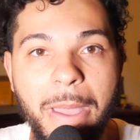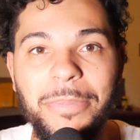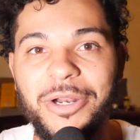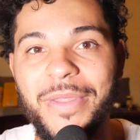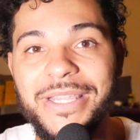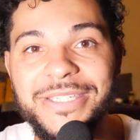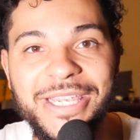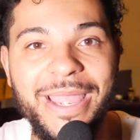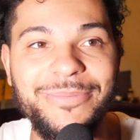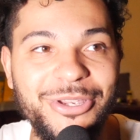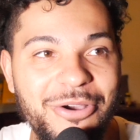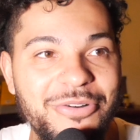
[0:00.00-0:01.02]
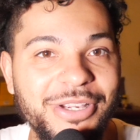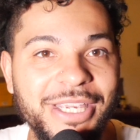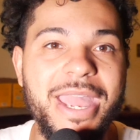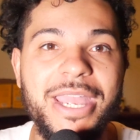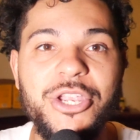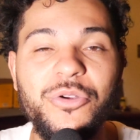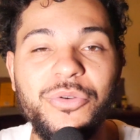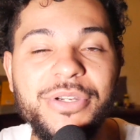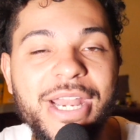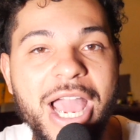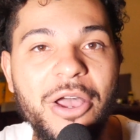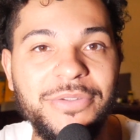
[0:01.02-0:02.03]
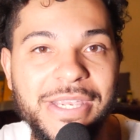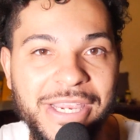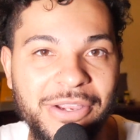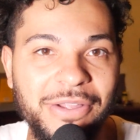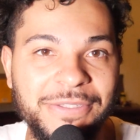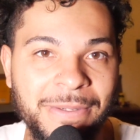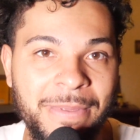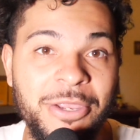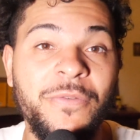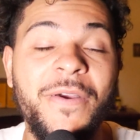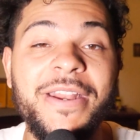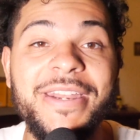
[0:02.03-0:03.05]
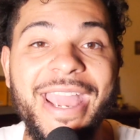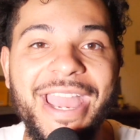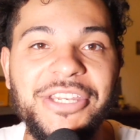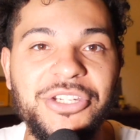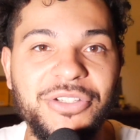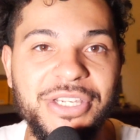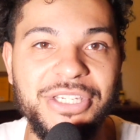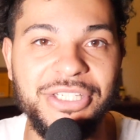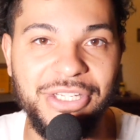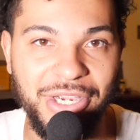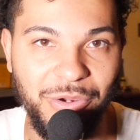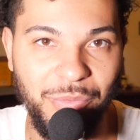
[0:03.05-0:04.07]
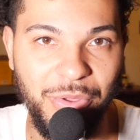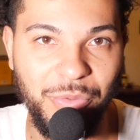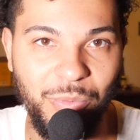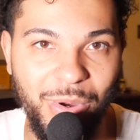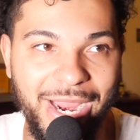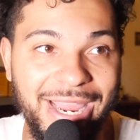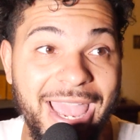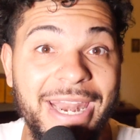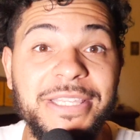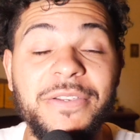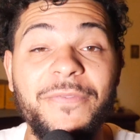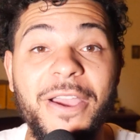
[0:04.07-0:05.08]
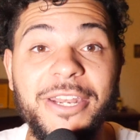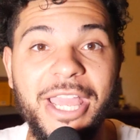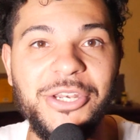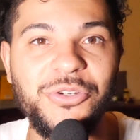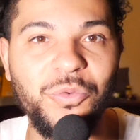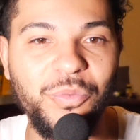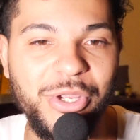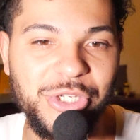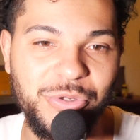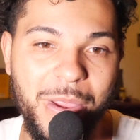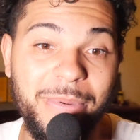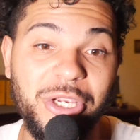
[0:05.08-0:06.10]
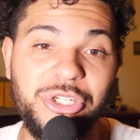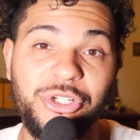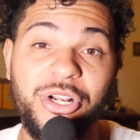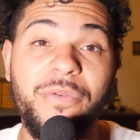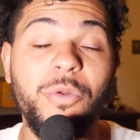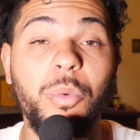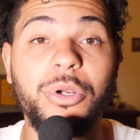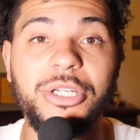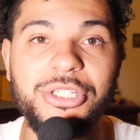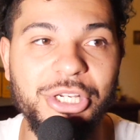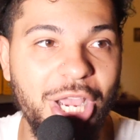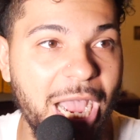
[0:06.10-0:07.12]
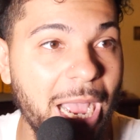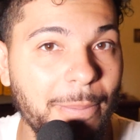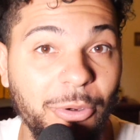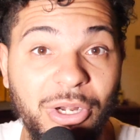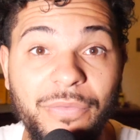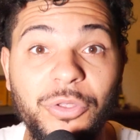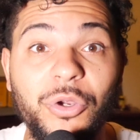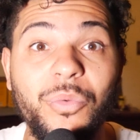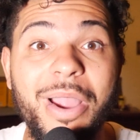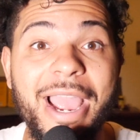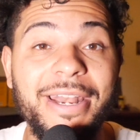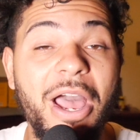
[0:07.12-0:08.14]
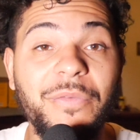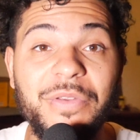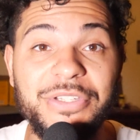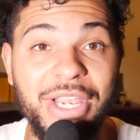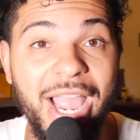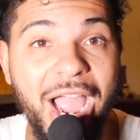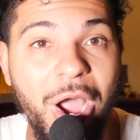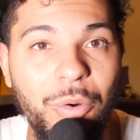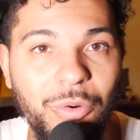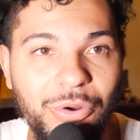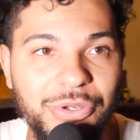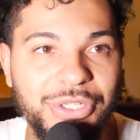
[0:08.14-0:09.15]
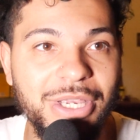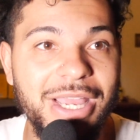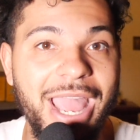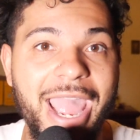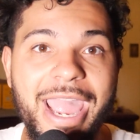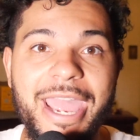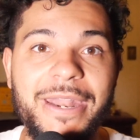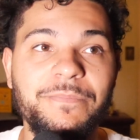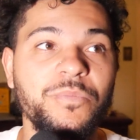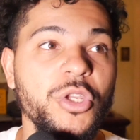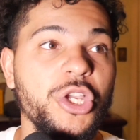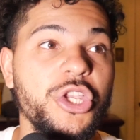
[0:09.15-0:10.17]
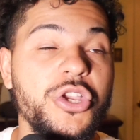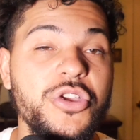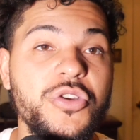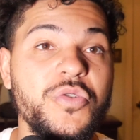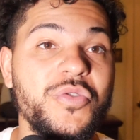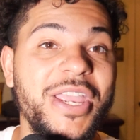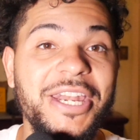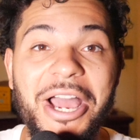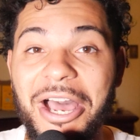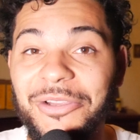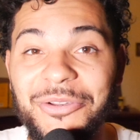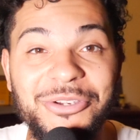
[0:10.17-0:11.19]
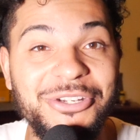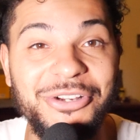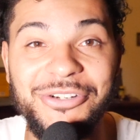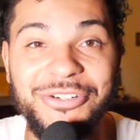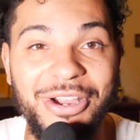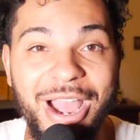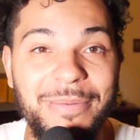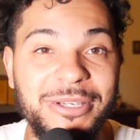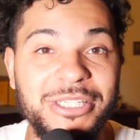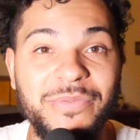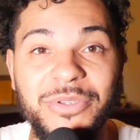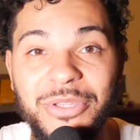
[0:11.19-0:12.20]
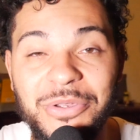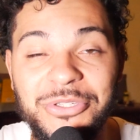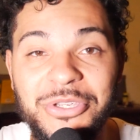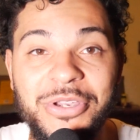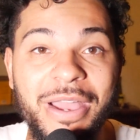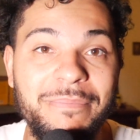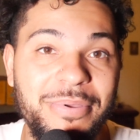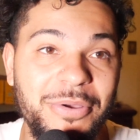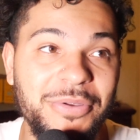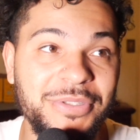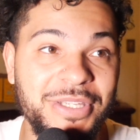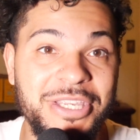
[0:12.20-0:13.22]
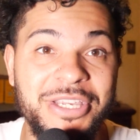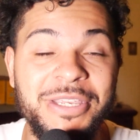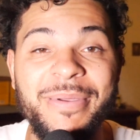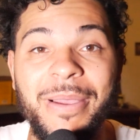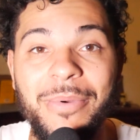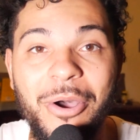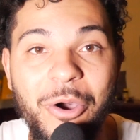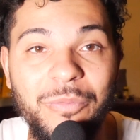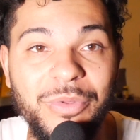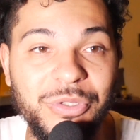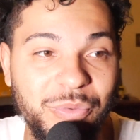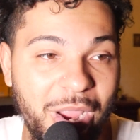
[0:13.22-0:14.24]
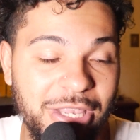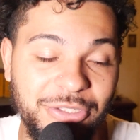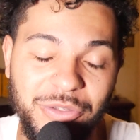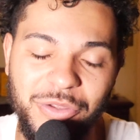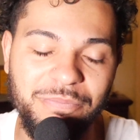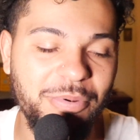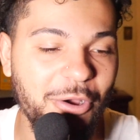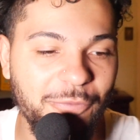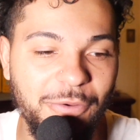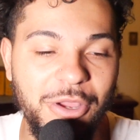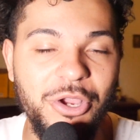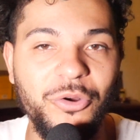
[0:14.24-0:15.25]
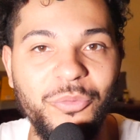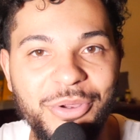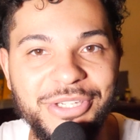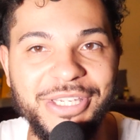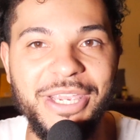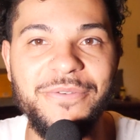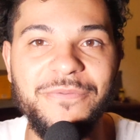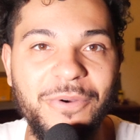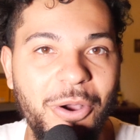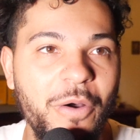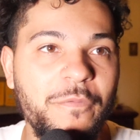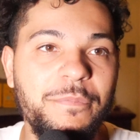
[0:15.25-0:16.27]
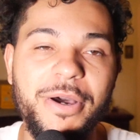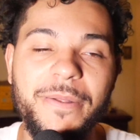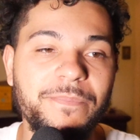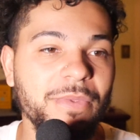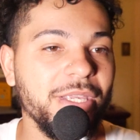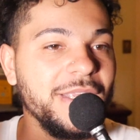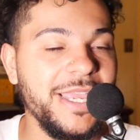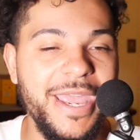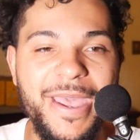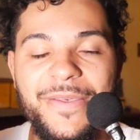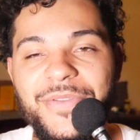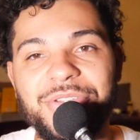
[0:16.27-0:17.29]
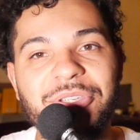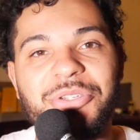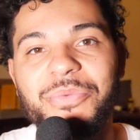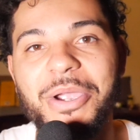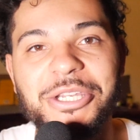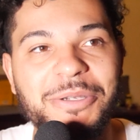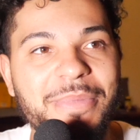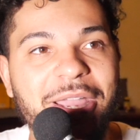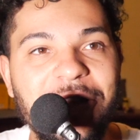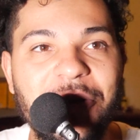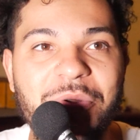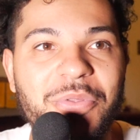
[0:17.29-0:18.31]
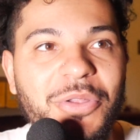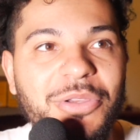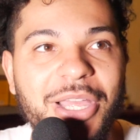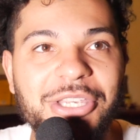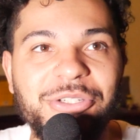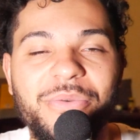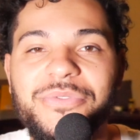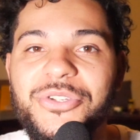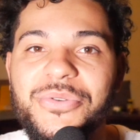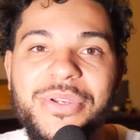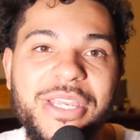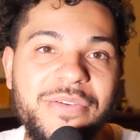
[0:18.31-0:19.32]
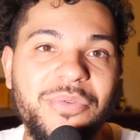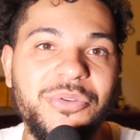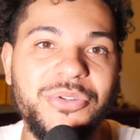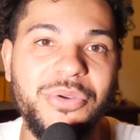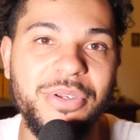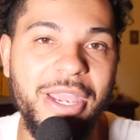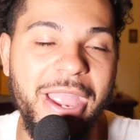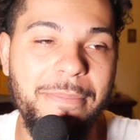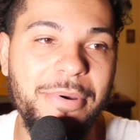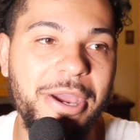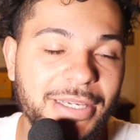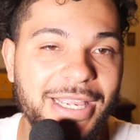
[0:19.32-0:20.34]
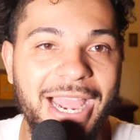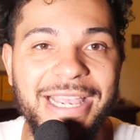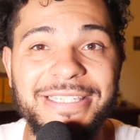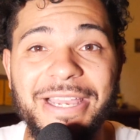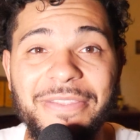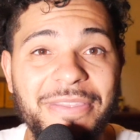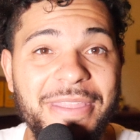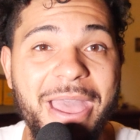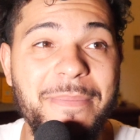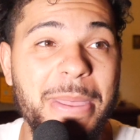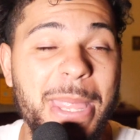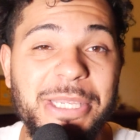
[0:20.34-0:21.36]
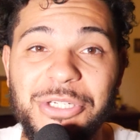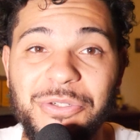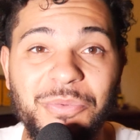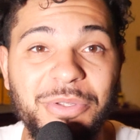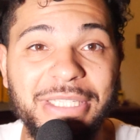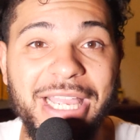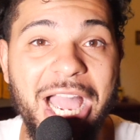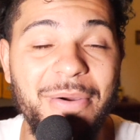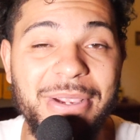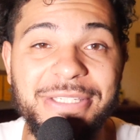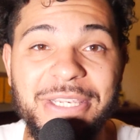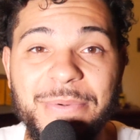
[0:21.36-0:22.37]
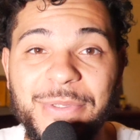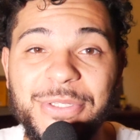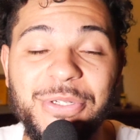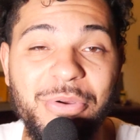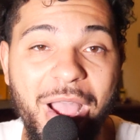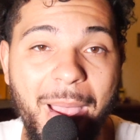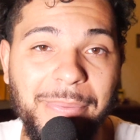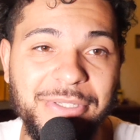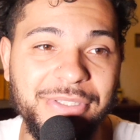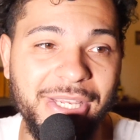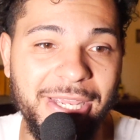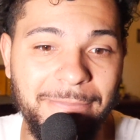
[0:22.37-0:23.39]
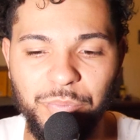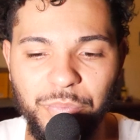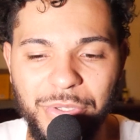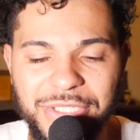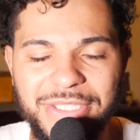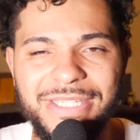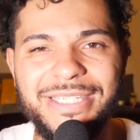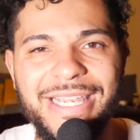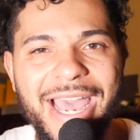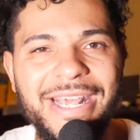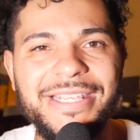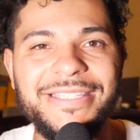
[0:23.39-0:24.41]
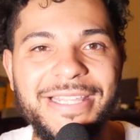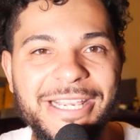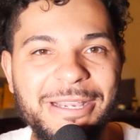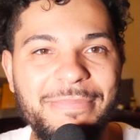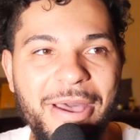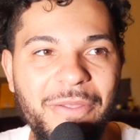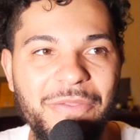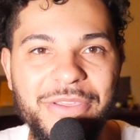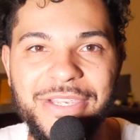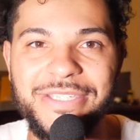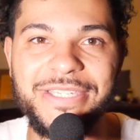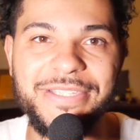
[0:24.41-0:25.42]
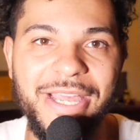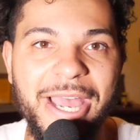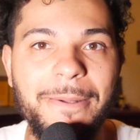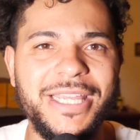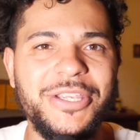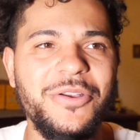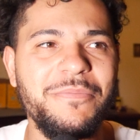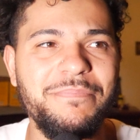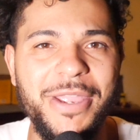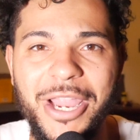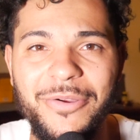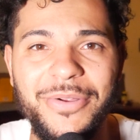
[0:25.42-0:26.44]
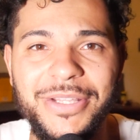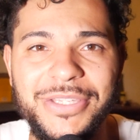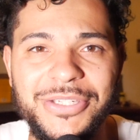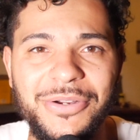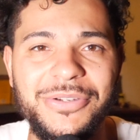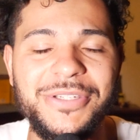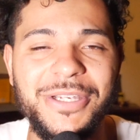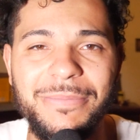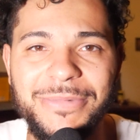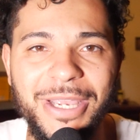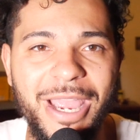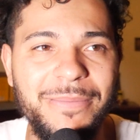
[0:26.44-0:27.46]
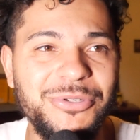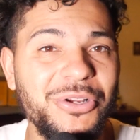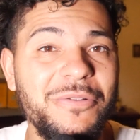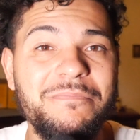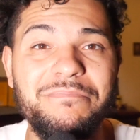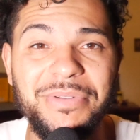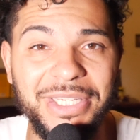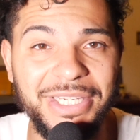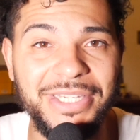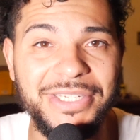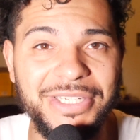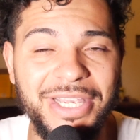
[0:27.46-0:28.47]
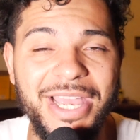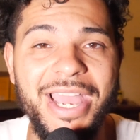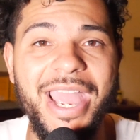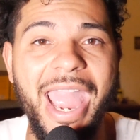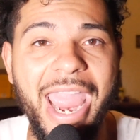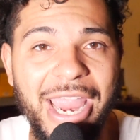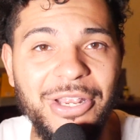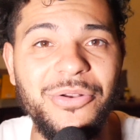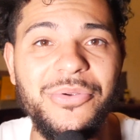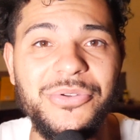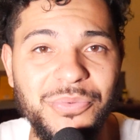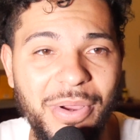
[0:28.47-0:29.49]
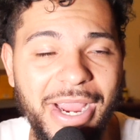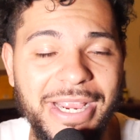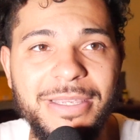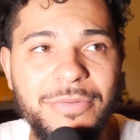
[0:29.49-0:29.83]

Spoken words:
But on that same token, you're now taking on something that you're financially stuck with, right? And it's a financial risk, right? Because you're going to have to work a job. You're going to have to grind out these hours and you cannot lose your job because if you lose it, you got bills and then you can become homeless, right? So they're both risk involved, but at this situation, man, you're in the lesser of two evils, okay? But guys, other than that, man, that's just really how I see it with these two options. And what's the saddest thing about this is that your parents are sometimes your biggest haters, right?